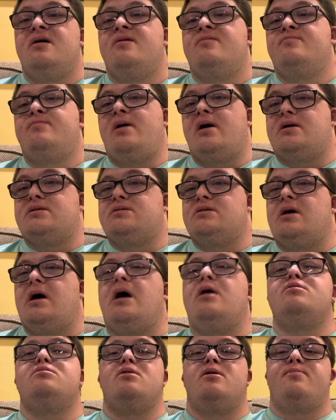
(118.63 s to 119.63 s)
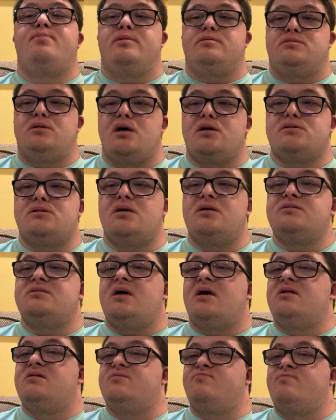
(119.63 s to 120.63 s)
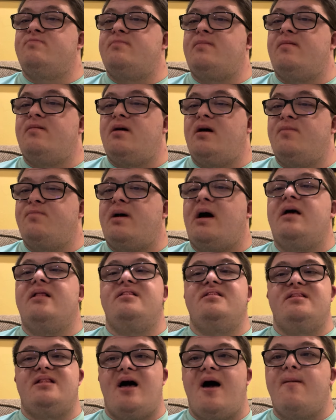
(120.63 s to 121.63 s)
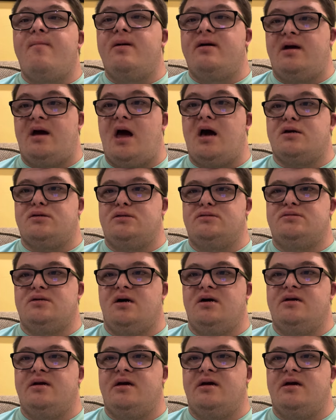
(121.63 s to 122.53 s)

Make all your predictions and my live reactions on